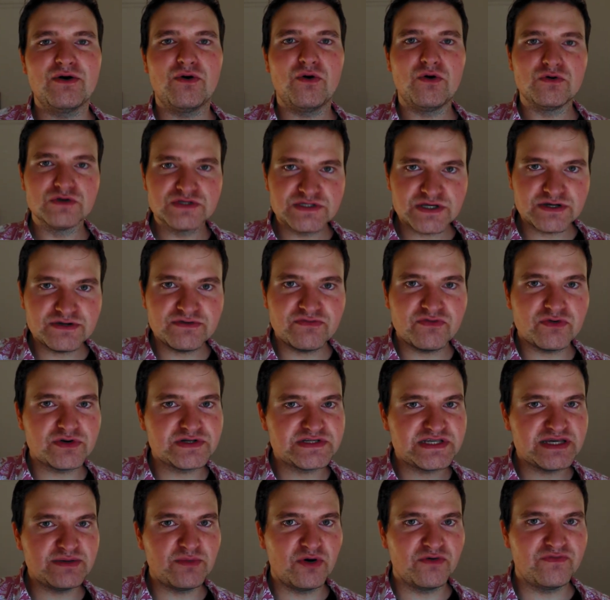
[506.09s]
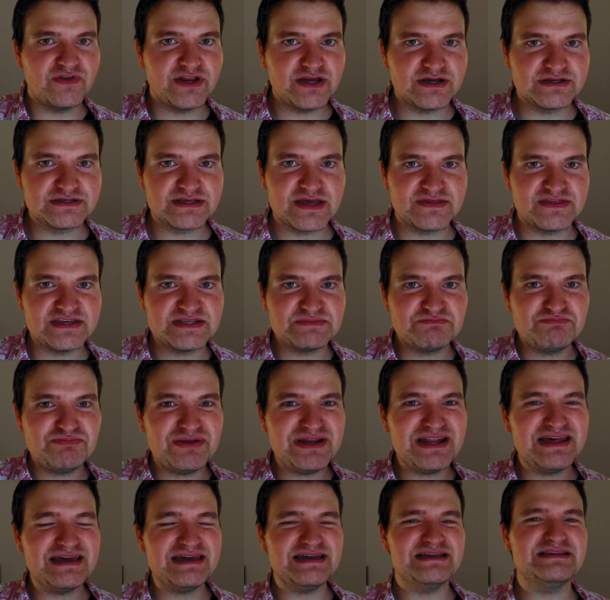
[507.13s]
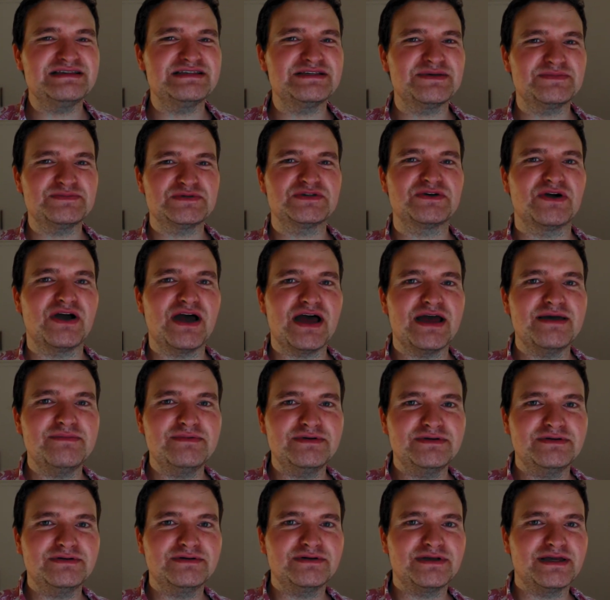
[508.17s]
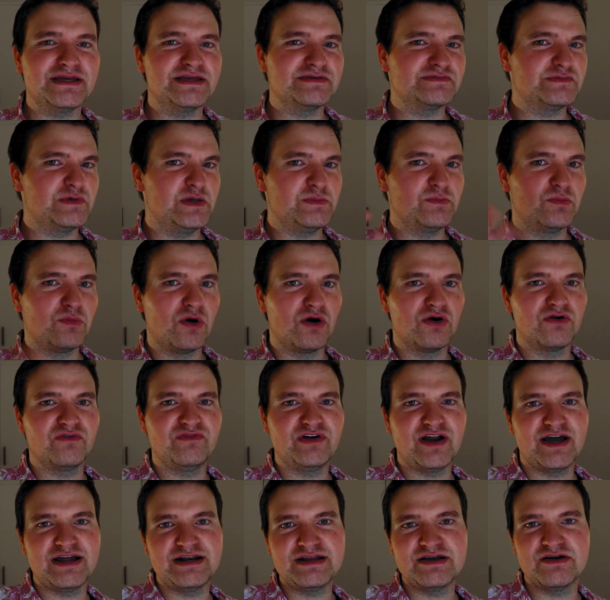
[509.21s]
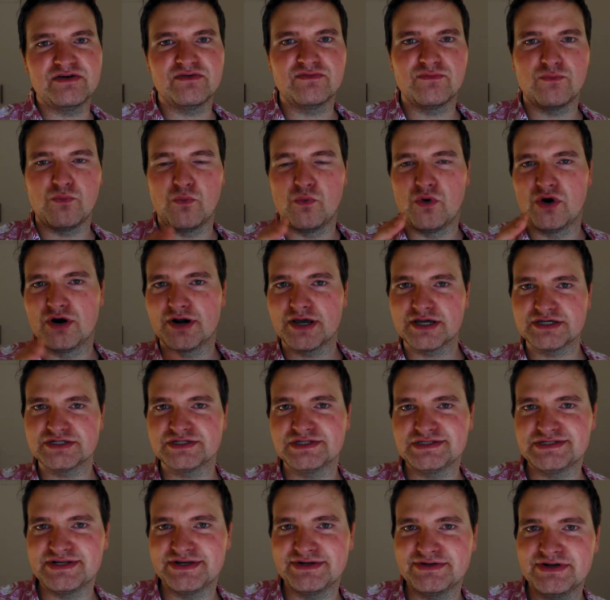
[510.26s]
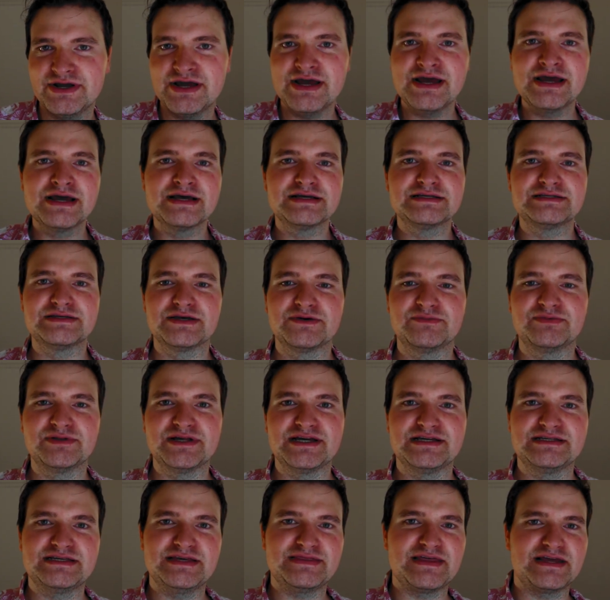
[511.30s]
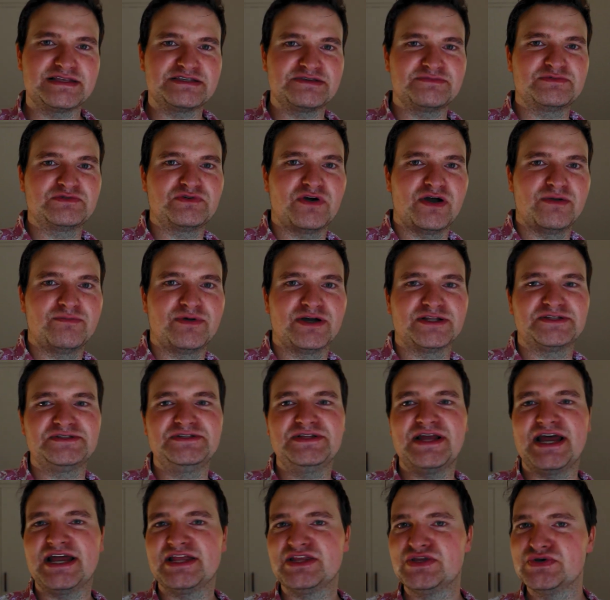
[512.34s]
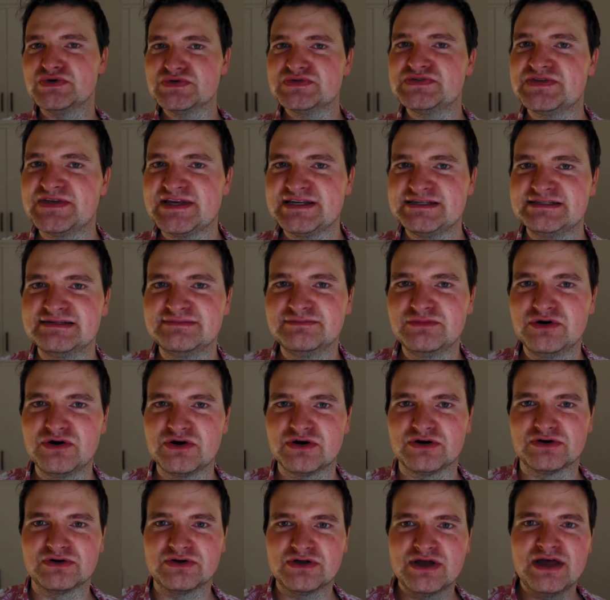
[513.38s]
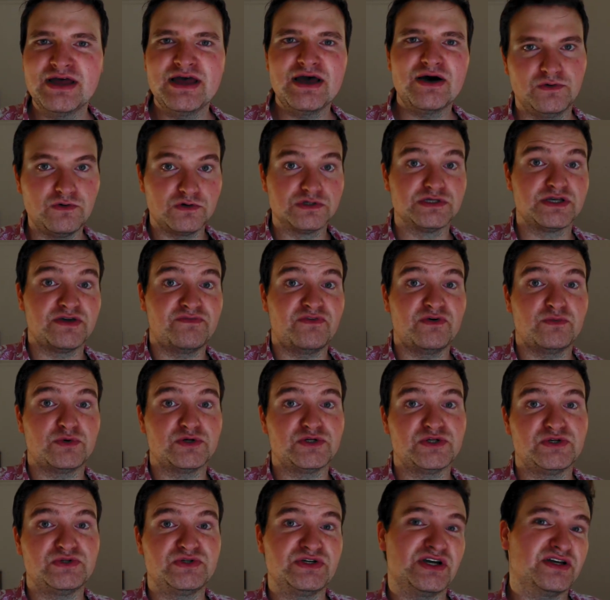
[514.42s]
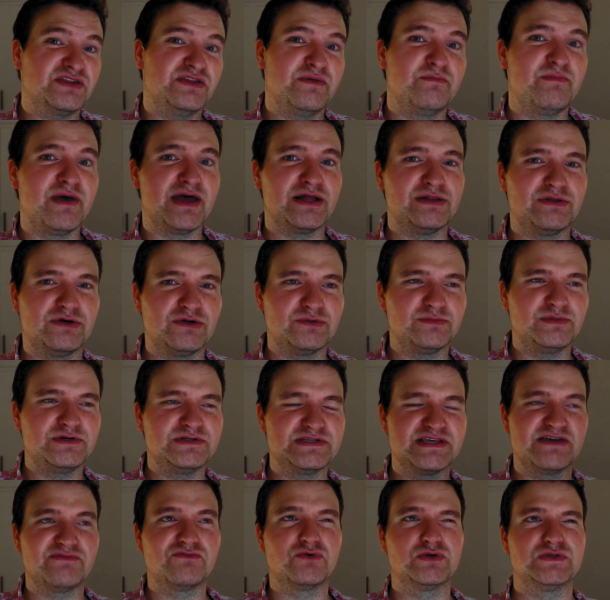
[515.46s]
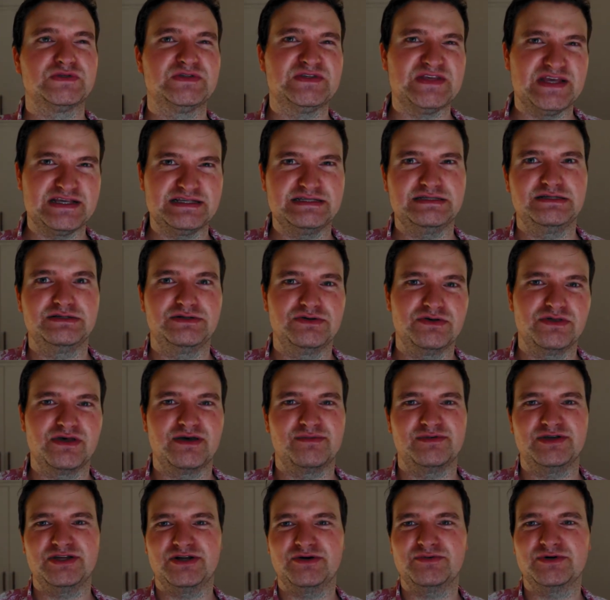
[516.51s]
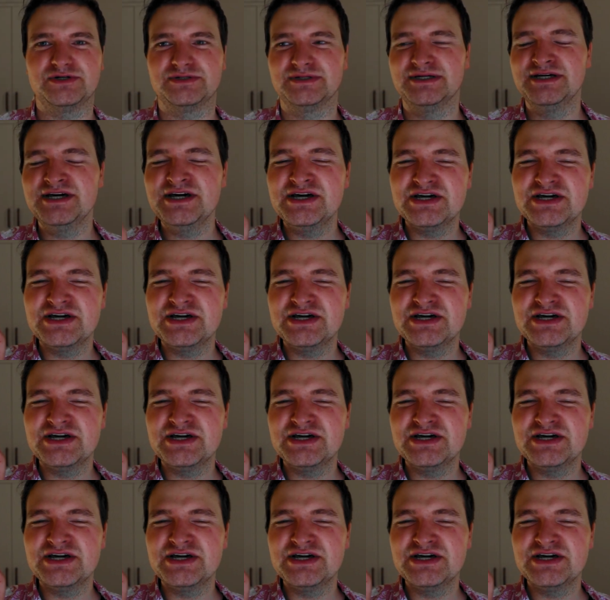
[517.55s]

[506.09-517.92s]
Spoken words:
Also, if you want to see more videos like this, please subscribe. It gives me more of an idea of what I should do. So please hit that subscribe button and you'll see some more. Also, if you want to, chuck the bell on because everyone says to do that. You know what?